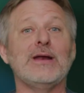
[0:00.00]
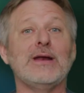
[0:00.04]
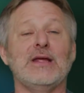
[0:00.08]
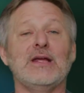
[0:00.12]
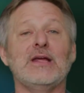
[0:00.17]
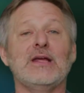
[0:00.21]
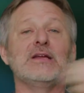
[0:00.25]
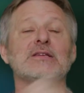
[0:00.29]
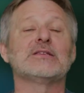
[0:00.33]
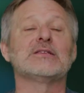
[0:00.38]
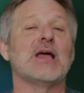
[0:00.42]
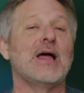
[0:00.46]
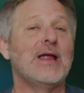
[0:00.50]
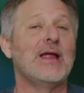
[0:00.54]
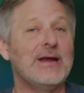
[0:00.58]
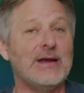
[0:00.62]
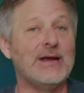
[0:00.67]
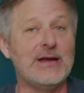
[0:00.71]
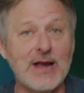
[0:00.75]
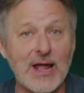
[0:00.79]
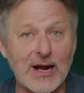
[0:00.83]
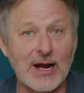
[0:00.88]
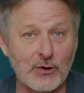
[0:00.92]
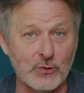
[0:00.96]
is
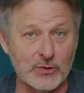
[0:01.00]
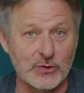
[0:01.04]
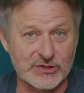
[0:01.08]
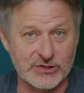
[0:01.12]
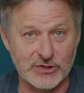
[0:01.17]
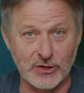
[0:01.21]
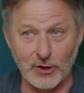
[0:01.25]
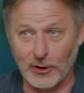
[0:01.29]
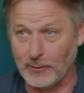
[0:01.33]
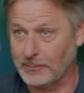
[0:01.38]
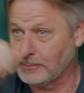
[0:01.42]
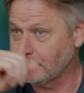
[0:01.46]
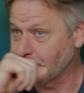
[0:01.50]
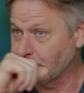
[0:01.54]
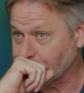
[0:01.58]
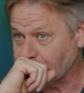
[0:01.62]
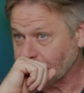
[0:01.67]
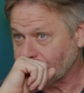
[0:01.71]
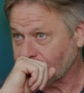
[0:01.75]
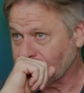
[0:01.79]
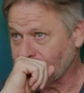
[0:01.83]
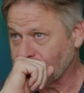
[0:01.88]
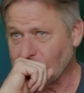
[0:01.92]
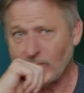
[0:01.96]
Necroscope.
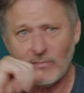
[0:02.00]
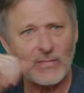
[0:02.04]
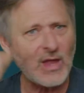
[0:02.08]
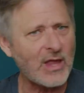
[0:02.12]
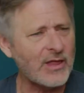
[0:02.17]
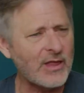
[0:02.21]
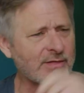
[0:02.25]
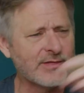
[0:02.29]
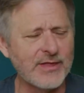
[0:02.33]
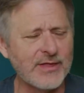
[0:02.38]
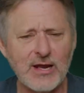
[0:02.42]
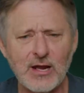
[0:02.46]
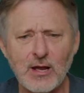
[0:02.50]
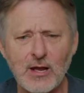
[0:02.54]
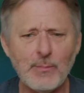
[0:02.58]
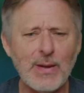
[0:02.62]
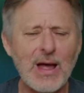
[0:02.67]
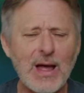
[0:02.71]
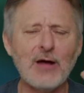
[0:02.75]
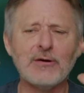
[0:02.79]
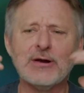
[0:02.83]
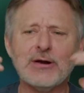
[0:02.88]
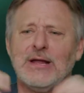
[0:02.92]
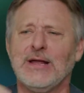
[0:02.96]
And think
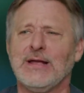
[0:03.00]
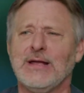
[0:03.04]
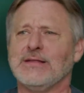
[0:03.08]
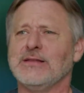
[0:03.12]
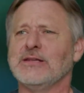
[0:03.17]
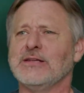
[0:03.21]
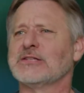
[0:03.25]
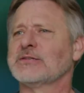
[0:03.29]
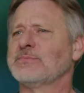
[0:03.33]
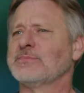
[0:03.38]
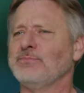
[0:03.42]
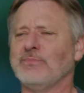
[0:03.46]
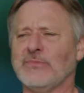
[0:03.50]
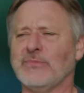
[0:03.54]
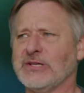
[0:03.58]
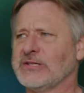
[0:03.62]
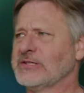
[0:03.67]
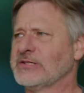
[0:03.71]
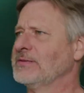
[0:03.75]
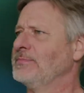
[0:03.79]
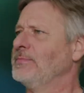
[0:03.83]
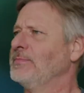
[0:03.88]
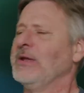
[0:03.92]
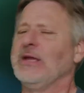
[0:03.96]
about
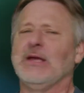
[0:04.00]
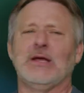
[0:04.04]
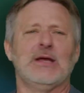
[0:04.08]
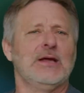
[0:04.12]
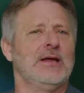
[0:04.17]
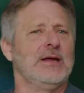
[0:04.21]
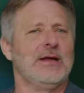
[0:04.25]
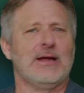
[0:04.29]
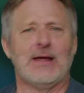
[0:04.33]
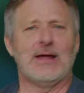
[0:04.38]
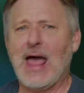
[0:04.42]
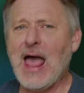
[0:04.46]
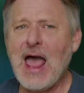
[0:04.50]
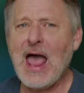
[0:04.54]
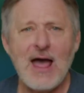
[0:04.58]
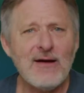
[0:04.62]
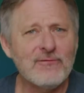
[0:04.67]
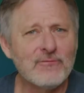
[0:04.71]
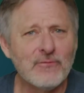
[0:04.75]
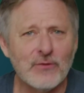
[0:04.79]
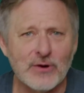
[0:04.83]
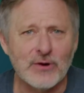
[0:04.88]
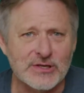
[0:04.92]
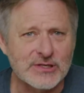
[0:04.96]
this
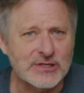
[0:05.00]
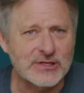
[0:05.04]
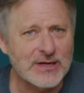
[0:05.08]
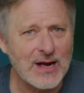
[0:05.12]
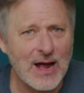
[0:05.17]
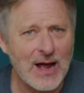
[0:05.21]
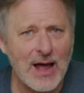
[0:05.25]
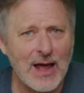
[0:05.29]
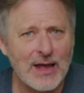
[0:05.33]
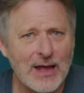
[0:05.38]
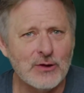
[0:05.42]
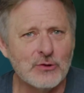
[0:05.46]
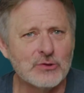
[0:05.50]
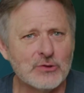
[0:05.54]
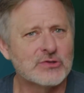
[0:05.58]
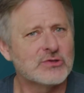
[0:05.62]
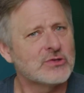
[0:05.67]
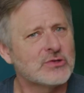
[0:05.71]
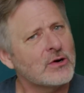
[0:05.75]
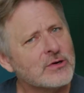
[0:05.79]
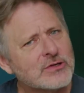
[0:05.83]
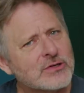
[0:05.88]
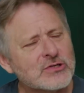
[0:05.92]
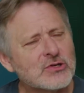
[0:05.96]
average guy who
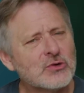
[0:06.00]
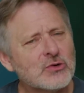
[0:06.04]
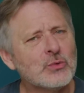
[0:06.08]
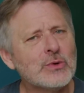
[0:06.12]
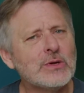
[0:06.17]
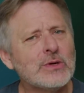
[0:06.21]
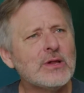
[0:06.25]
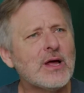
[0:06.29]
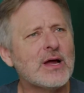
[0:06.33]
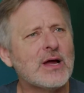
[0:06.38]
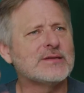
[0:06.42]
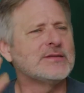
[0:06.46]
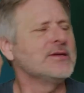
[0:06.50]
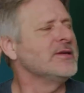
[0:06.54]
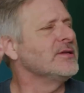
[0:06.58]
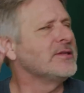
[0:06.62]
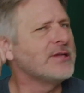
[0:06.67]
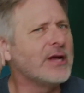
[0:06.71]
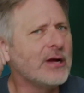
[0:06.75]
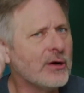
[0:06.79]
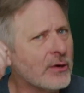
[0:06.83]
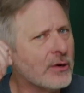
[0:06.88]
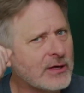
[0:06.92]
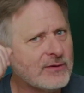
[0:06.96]
starts to realize he's
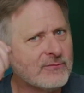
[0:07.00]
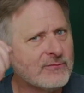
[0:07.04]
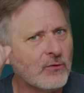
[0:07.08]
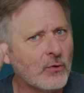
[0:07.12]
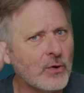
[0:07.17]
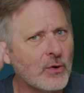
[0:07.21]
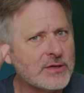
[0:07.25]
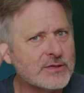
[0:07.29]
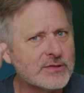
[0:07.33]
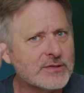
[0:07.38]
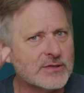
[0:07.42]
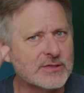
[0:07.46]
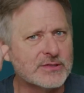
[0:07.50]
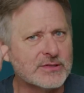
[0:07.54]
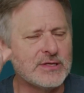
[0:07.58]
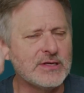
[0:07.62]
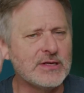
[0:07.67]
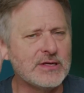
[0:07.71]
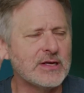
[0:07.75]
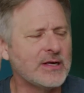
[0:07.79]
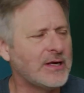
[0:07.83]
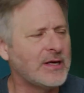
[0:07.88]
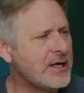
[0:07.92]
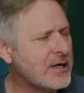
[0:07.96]
hearing voices. He
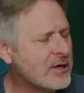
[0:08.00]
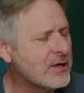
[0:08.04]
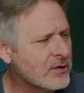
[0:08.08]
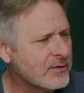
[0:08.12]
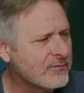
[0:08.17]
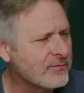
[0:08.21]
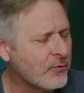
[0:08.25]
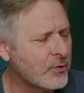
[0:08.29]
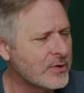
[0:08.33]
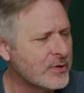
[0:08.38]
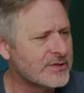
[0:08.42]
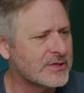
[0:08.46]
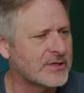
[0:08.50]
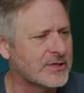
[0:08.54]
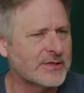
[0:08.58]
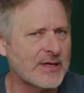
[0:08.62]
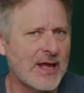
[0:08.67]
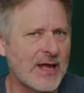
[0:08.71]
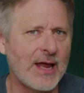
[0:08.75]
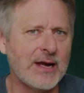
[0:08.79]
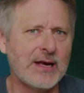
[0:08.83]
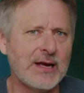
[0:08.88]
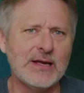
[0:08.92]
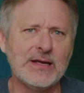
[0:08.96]
can hear voices,
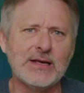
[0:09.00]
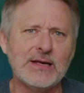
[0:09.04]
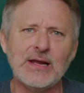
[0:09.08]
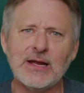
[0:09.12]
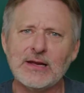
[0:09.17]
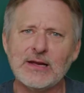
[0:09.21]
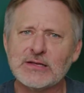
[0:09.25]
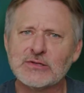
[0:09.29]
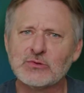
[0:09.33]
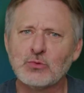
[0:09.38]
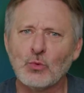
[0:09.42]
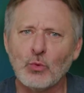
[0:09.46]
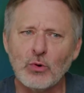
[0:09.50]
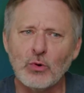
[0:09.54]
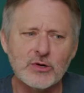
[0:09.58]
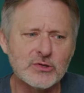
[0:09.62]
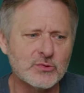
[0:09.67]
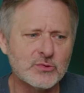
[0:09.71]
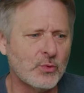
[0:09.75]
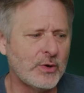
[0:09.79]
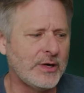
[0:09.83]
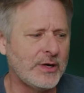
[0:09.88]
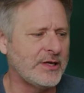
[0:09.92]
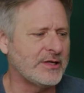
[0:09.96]
and it's
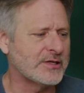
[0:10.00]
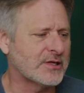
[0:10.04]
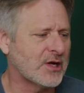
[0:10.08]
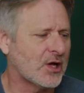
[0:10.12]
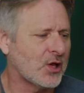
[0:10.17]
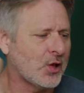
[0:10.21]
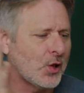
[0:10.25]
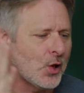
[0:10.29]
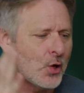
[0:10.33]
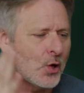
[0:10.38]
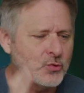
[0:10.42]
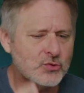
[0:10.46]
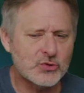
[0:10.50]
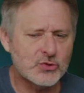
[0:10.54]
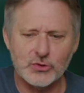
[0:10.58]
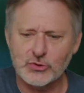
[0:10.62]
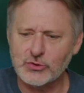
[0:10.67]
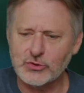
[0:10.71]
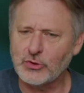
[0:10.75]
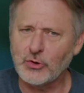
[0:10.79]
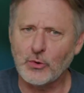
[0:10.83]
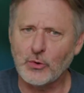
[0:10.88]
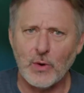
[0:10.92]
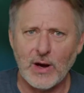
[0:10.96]
worse when he's closer
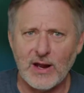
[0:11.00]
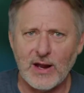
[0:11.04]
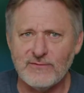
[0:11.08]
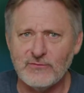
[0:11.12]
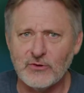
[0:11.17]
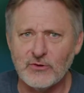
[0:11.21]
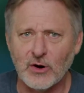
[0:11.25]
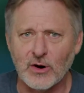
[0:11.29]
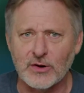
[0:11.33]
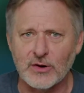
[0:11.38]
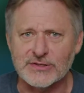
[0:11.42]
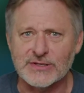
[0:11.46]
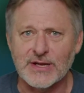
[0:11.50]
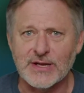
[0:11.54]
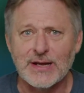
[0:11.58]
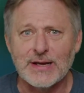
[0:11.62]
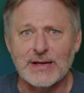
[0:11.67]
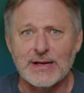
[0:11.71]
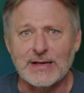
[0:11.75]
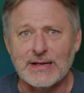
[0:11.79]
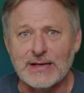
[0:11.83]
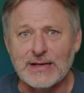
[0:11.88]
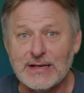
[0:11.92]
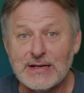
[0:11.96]
to graveyards.
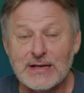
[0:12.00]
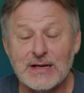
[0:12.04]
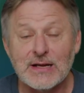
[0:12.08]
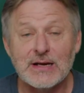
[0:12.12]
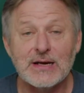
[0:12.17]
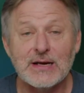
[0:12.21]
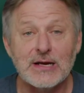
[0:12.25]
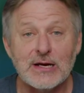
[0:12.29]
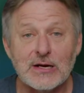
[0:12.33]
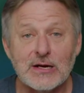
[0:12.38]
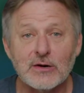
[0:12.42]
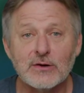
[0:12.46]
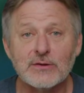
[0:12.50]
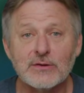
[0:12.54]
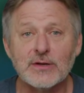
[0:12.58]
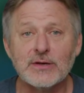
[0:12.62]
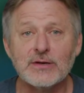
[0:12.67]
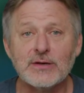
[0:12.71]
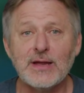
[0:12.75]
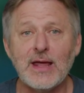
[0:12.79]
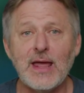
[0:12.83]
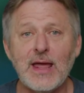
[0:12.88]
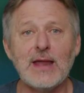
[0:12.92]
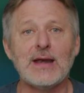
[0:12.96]
He can hear the
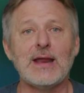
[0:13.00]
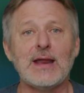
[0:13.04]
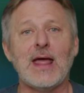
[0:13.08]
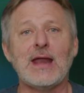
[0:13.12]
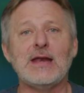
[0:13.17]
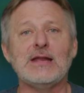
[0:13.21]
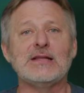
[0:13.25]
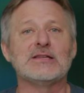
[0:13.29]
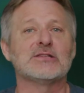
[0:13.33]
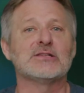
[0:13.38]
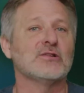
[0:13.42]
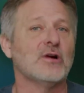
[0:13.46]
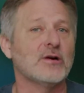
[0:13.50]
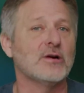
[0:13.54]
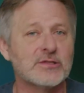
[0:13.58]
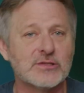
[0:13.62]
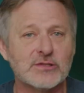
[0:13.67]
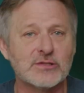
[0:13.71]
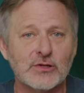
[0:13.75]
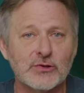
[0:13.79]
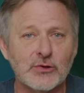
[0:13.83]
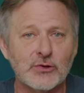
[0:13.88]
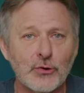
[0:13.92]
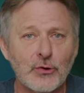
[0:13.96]
dead, and he starts
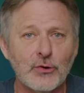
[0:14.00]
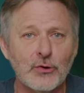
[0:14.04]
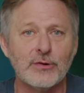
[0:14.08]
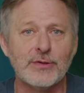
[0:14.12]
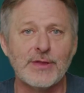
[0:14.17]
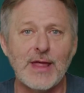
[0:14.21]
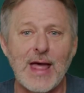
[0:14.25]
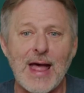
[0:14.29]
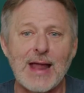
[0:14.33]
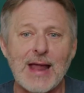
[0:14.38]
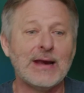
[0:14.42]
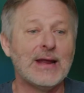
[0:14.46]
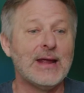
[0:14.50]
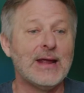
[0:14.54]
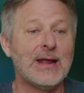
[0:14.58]
to learn that